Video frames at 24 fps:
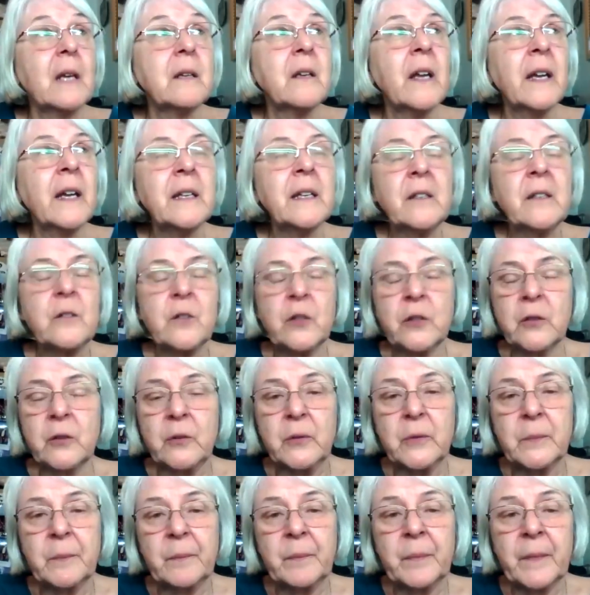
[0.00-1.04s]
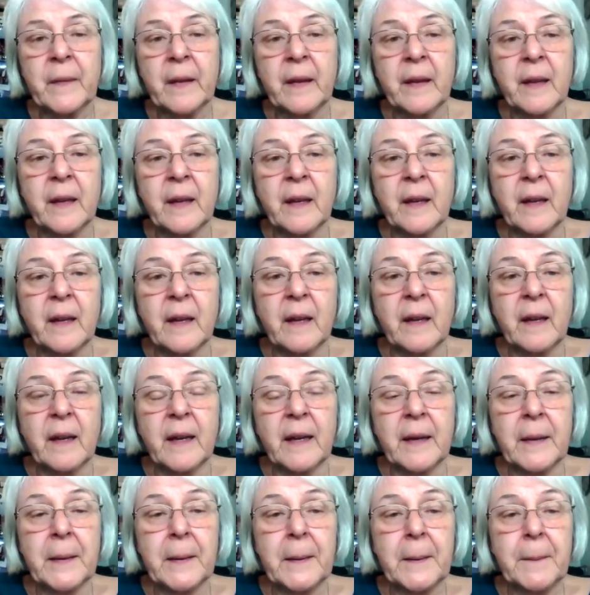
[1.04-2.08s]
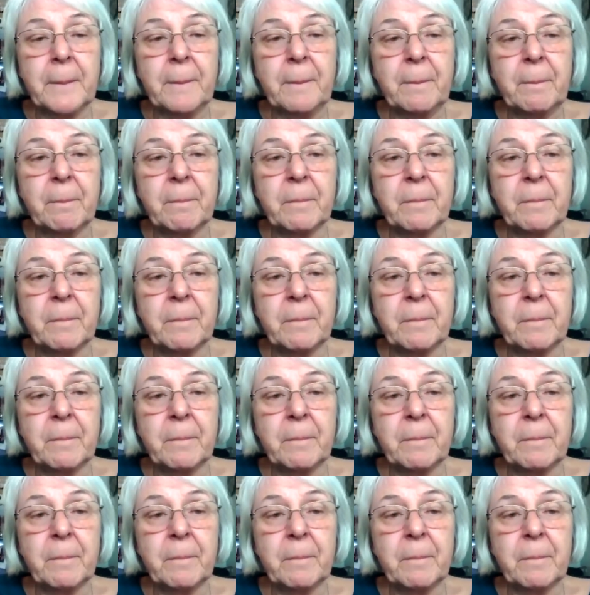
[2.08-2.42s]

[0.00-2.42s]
92. Um,